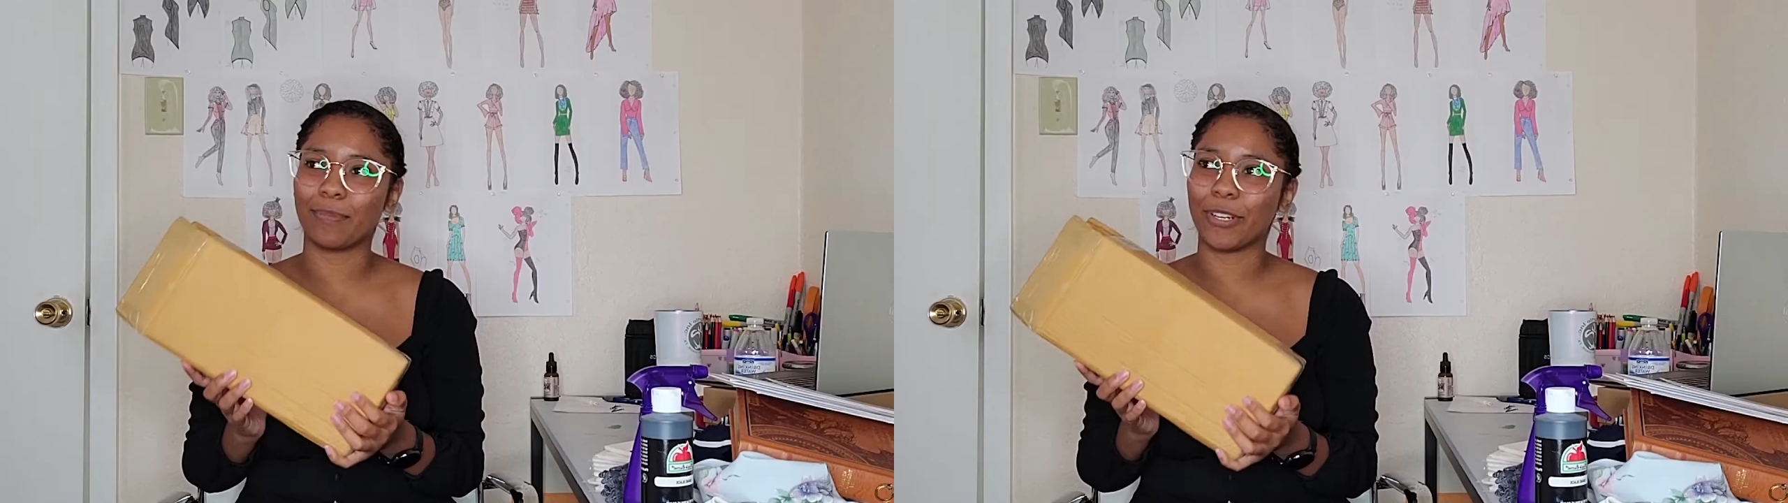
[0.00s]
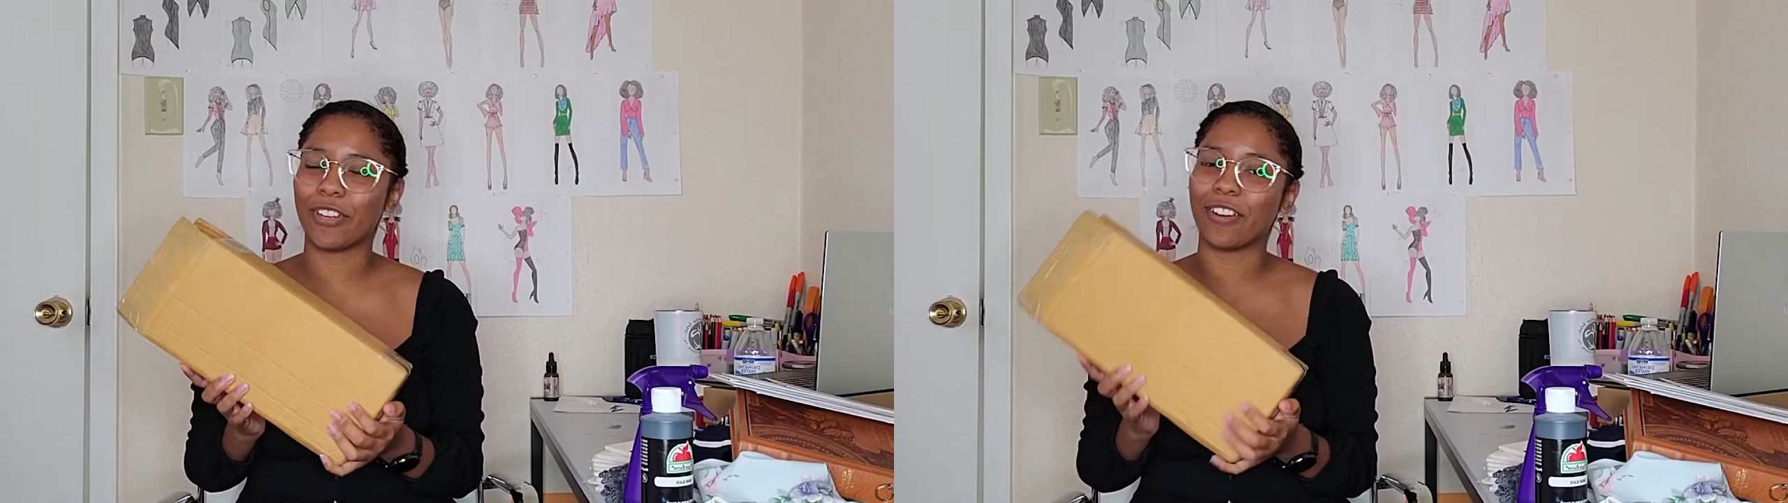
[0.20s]

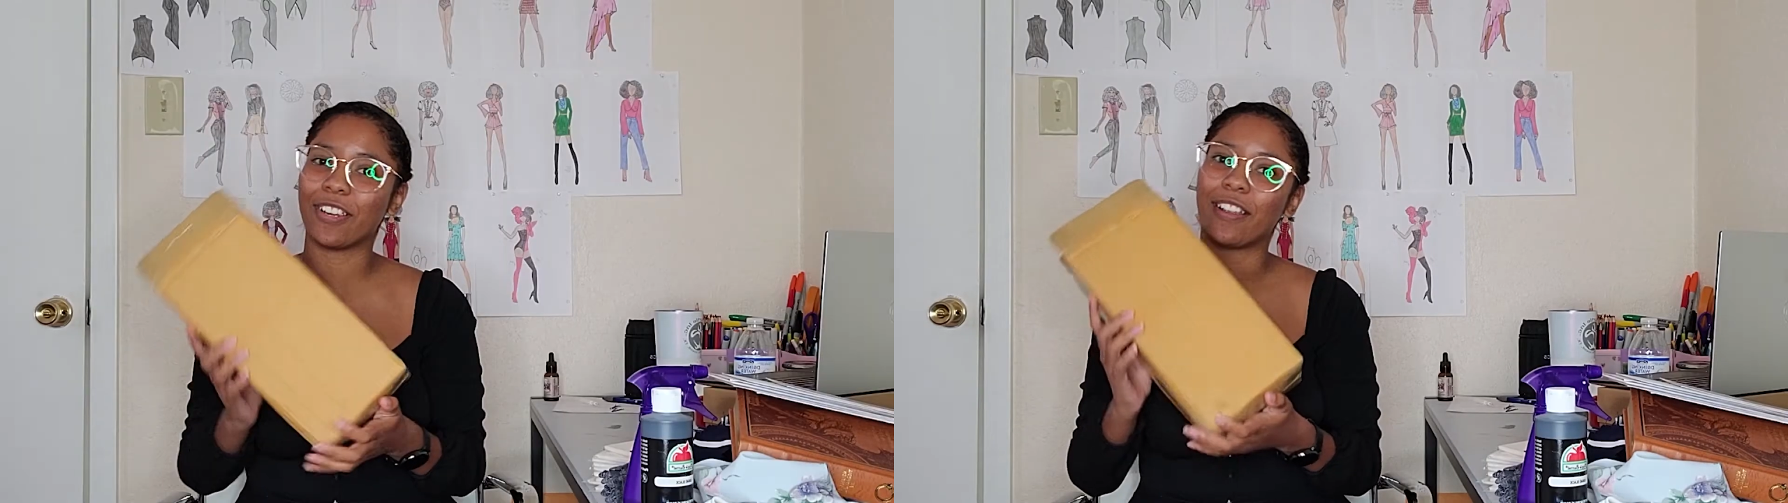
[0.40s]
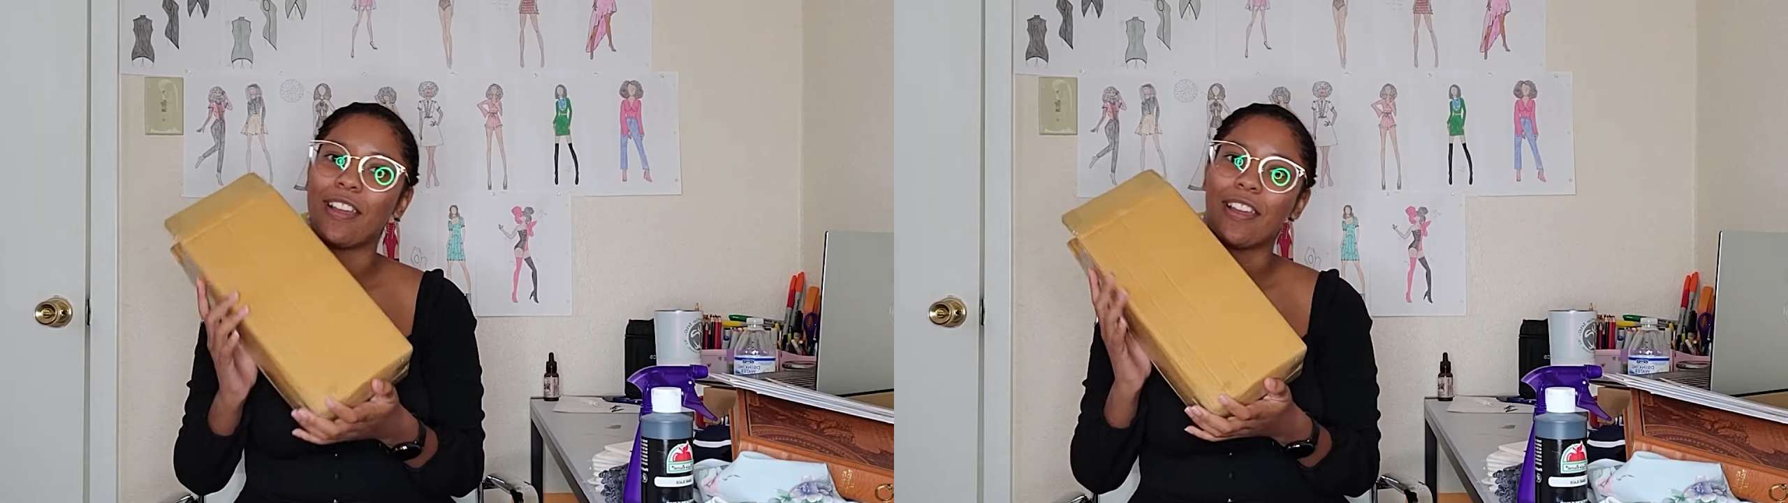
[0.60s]
the mail
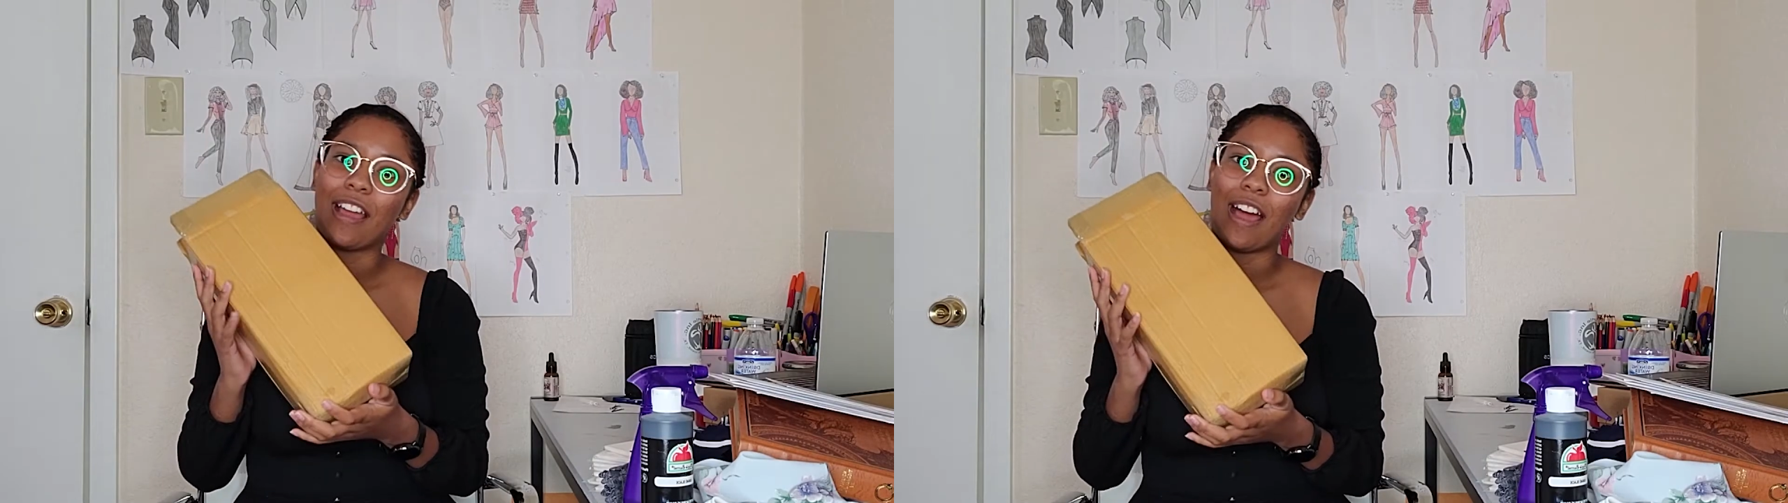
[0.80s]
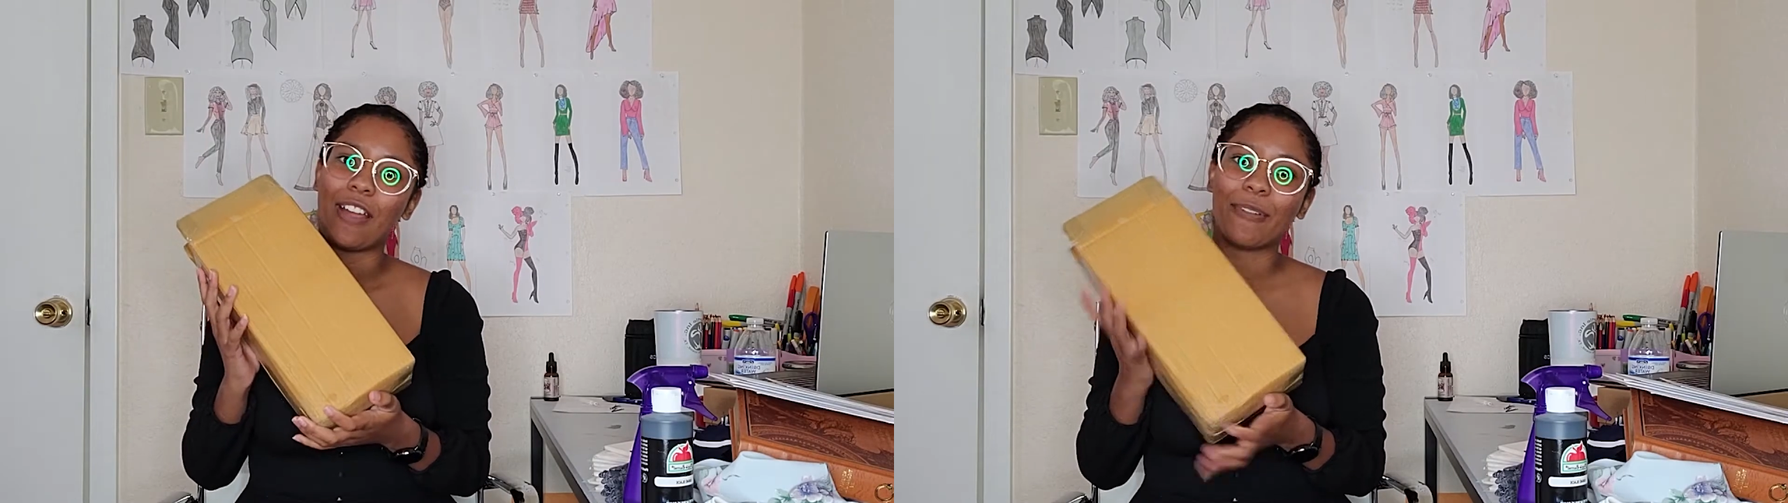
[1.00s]
carrier.
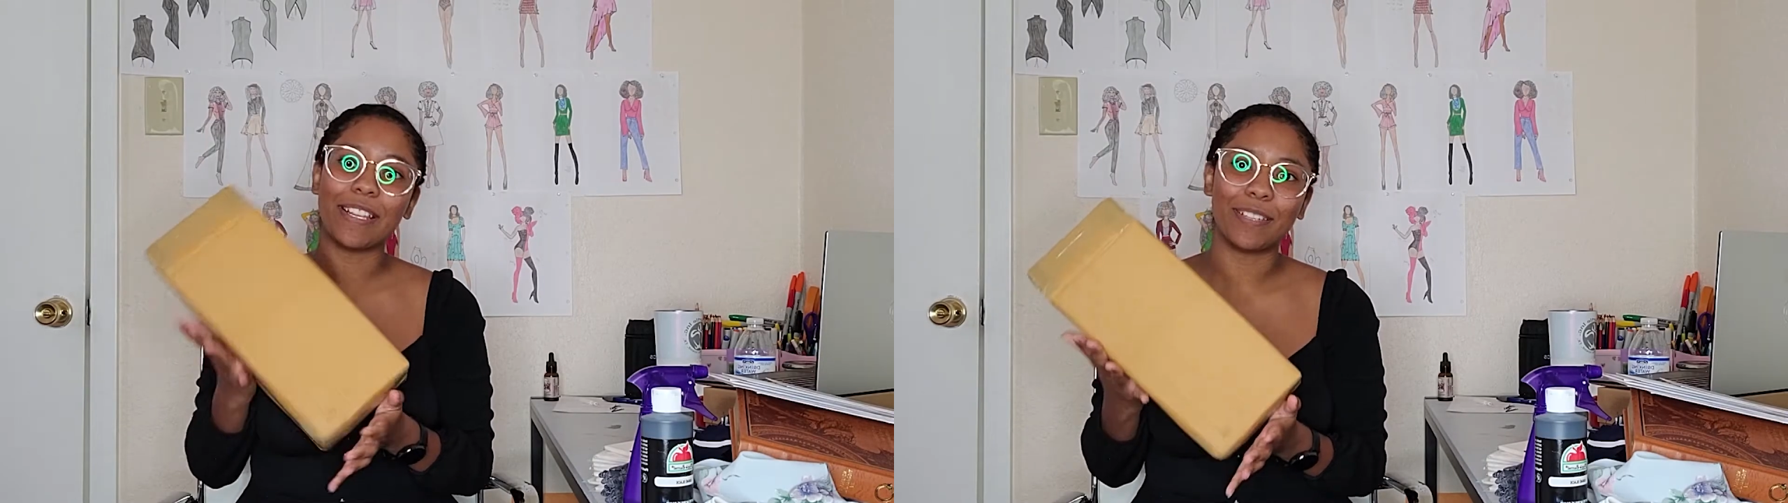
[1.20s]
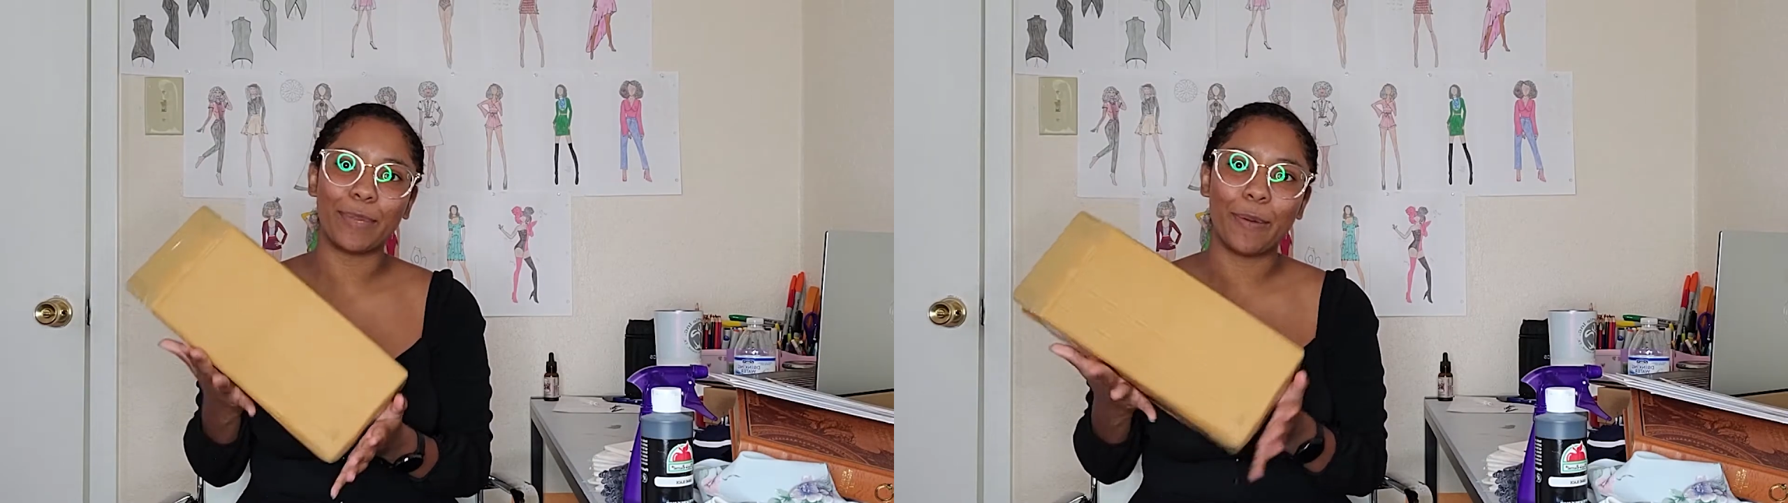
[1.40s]
I
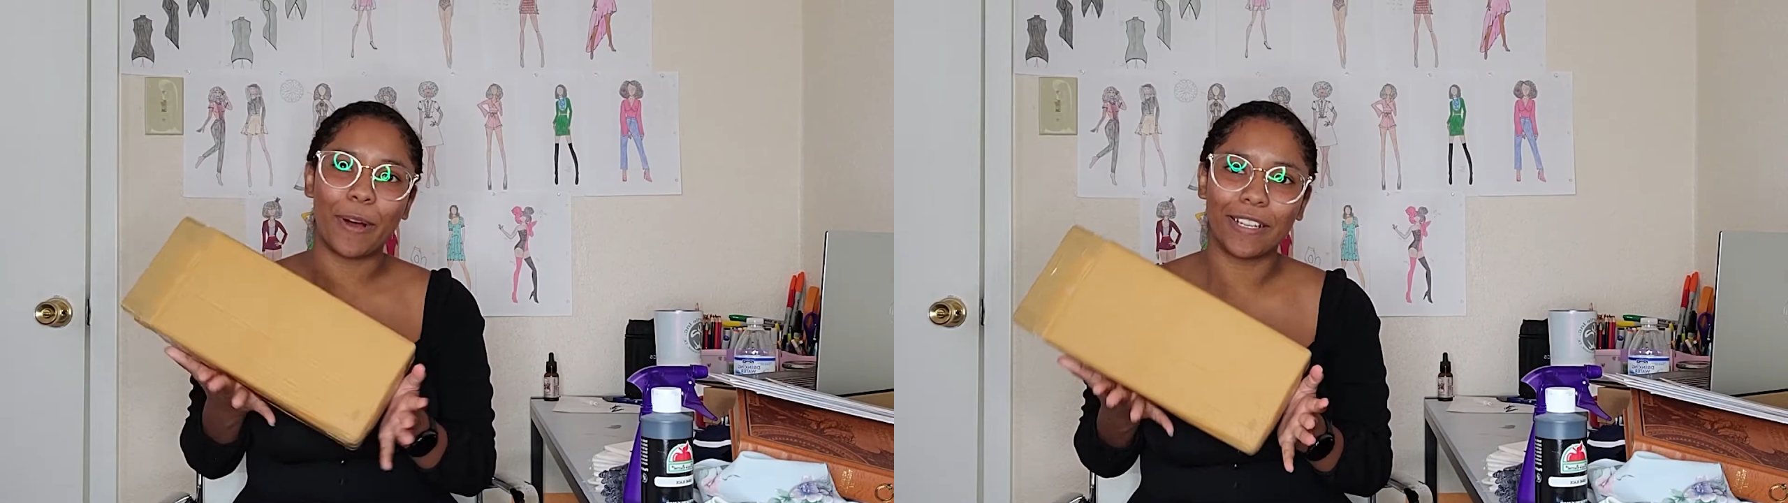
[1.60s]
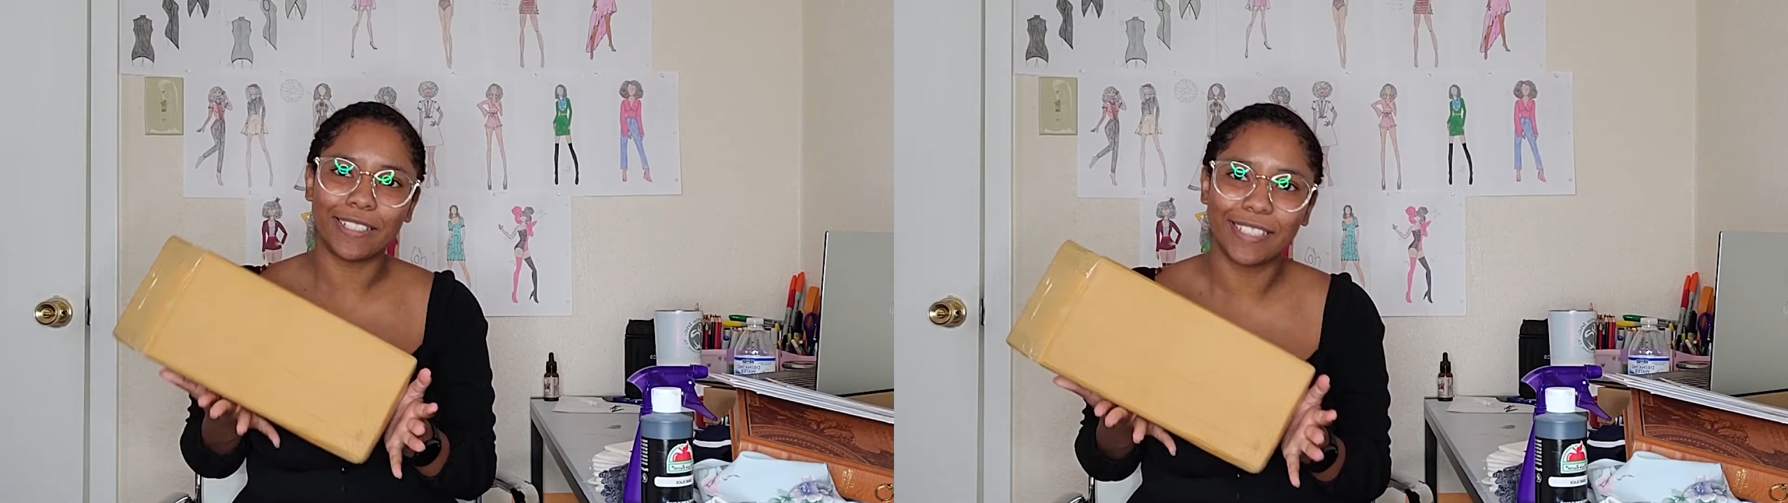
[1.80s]
rent a
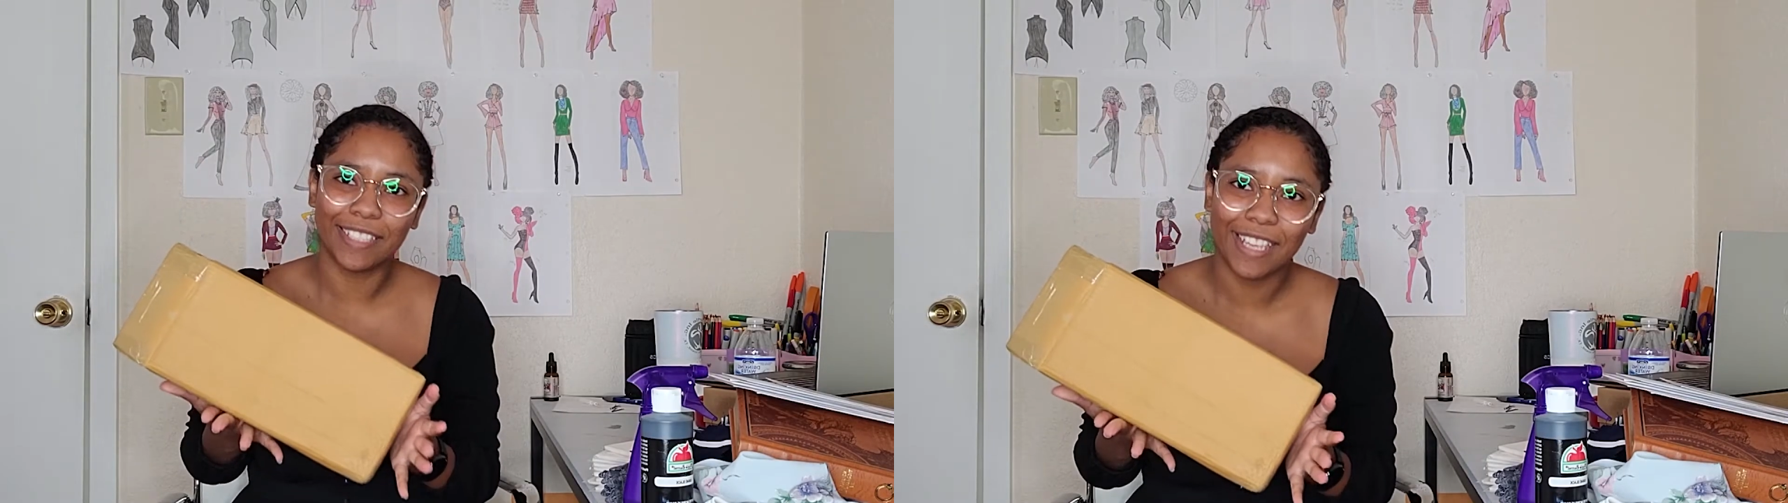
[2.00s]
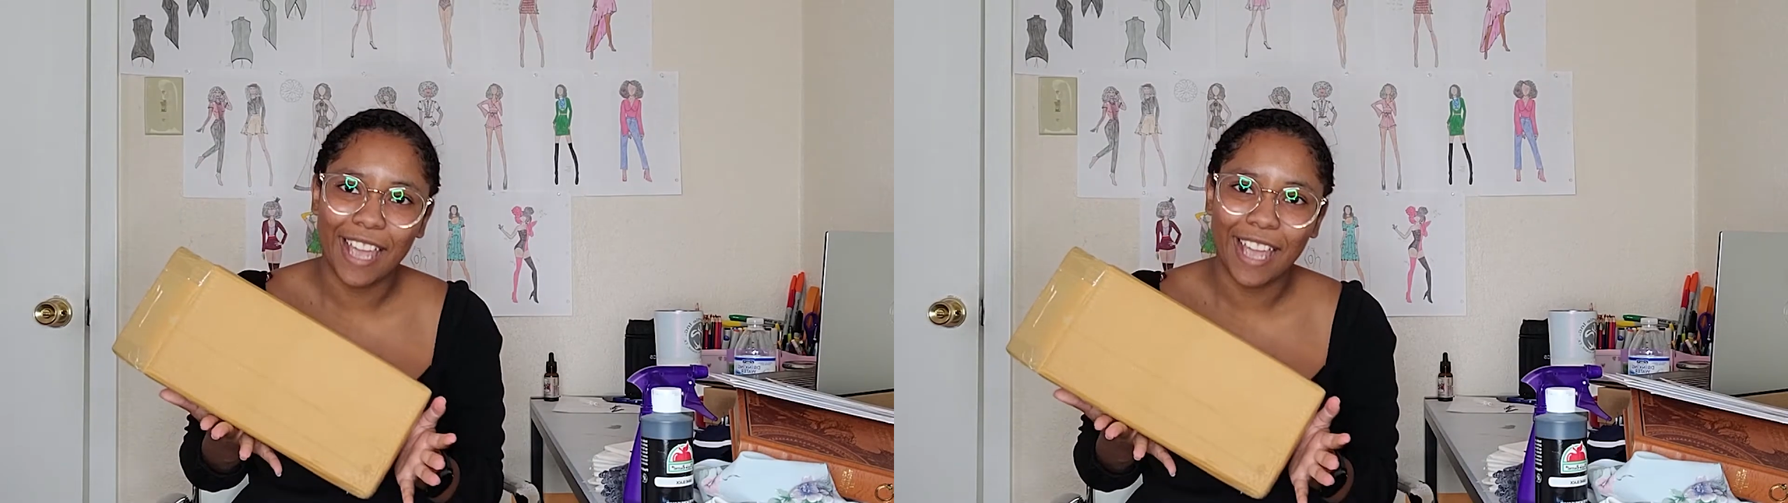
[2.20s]
mailbox